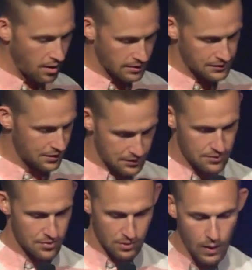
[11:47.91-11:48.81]
college because it
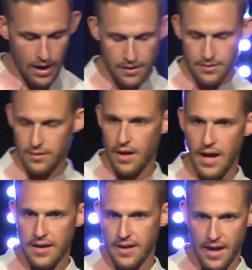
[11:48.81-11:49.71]
was required.
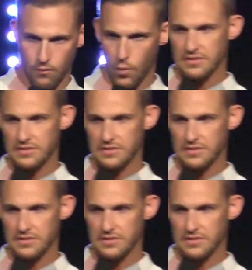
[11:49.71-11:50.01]
I had to have